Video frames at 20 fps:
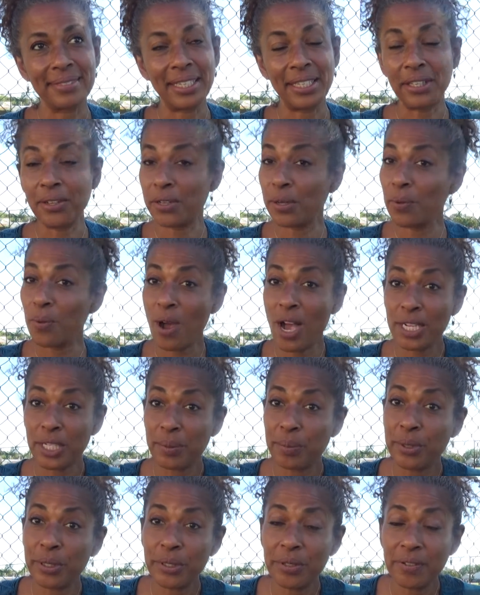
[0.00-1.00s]
You can watch
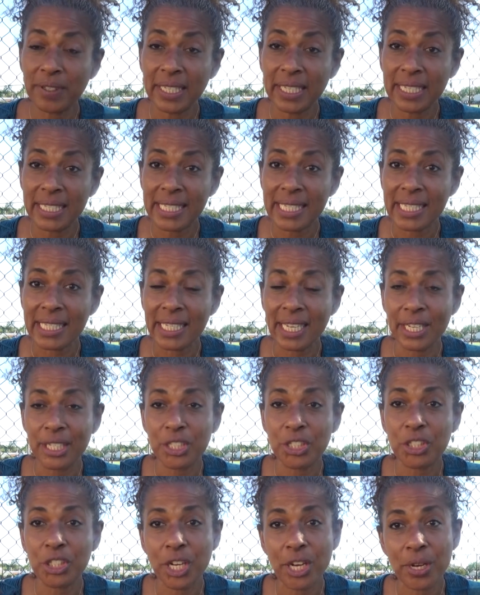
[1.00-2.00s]
movies and
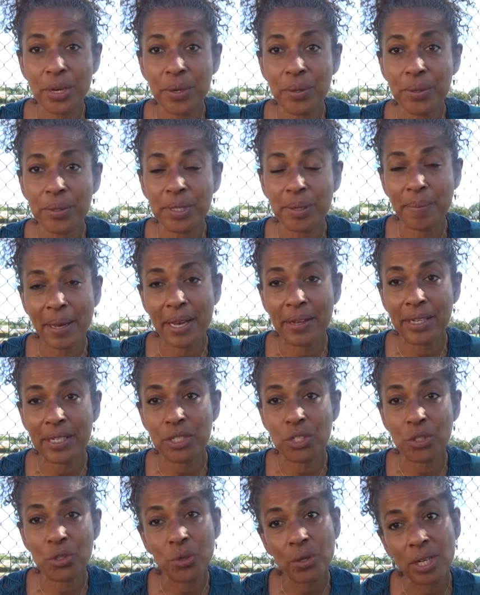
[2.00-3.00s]
shows about
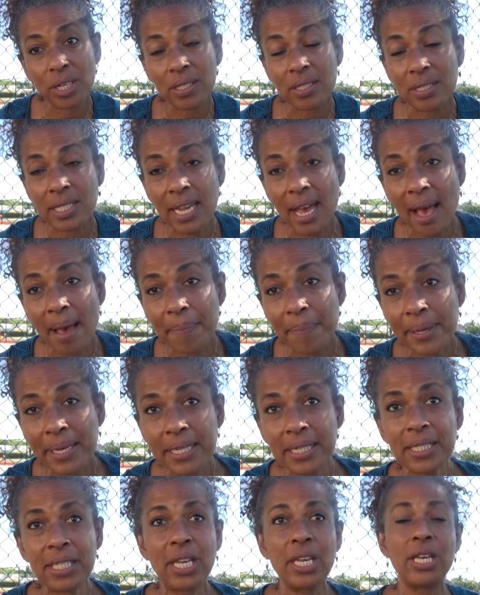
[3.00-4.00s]
historical
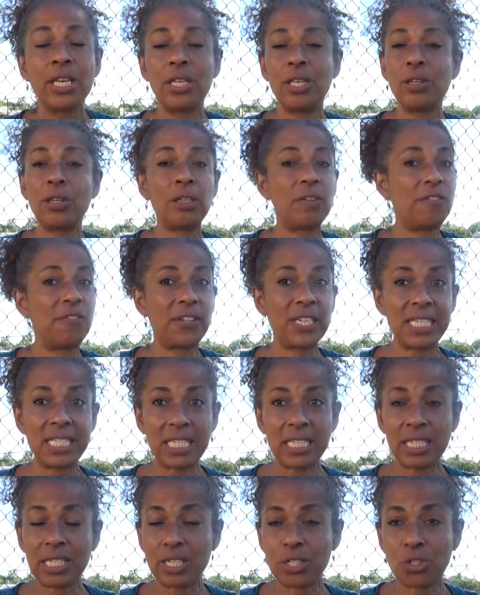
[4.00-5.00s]
topics. You can
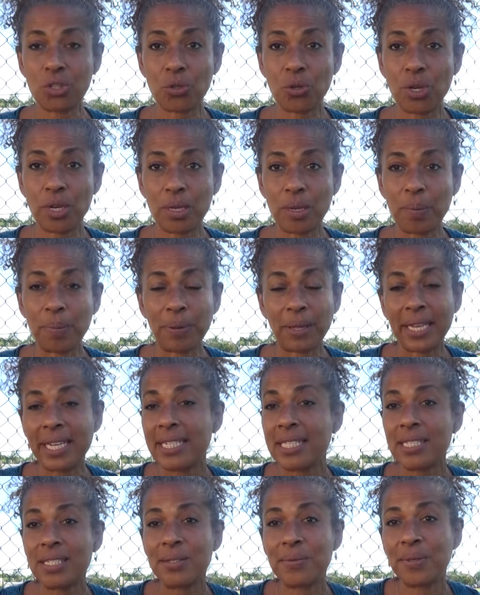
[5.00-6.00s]
visit historical
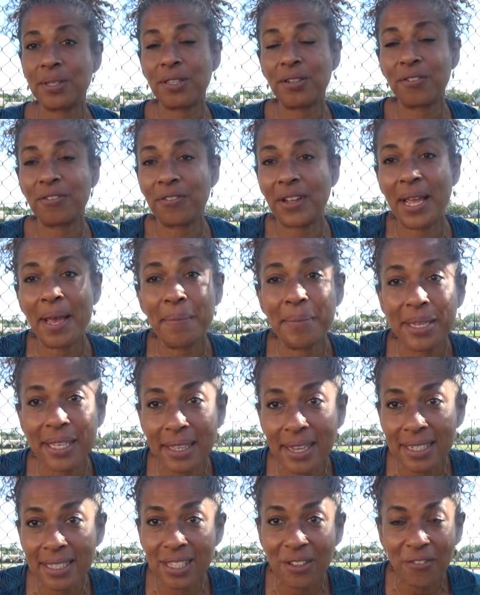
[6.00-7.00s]
places with your family.
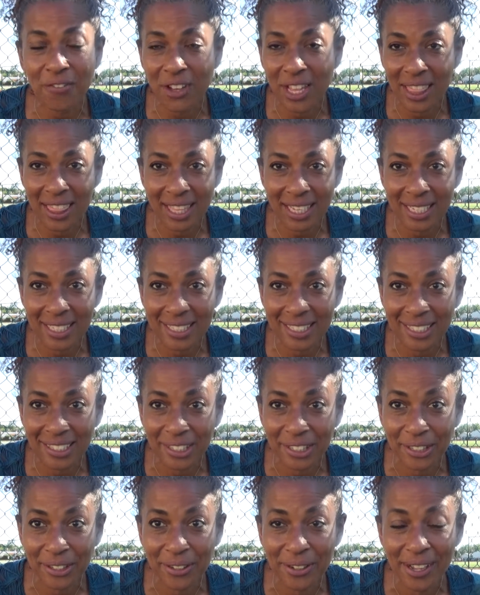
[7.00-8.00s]
That's a fun thing to
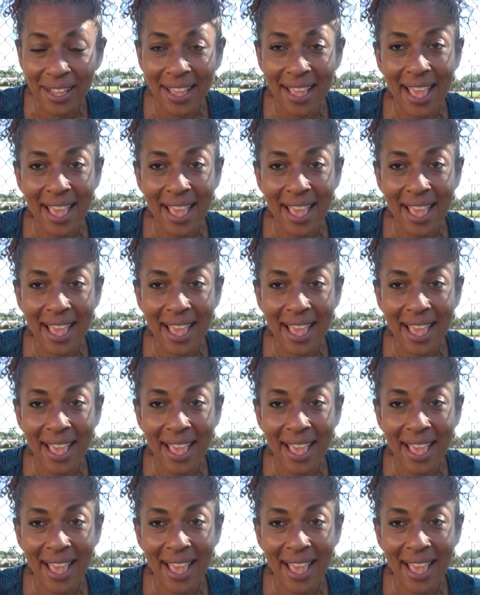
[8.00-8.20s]
do.